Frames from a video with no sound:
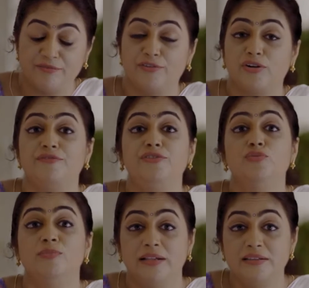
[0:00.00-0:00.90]
for a few
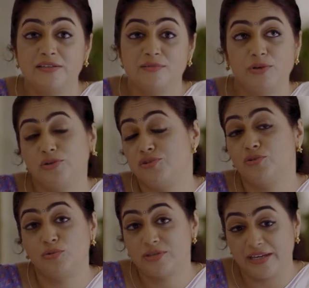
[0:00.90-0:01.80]
months, because
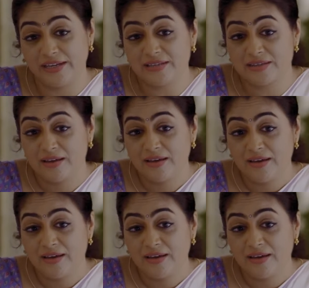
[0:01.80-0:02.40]
those days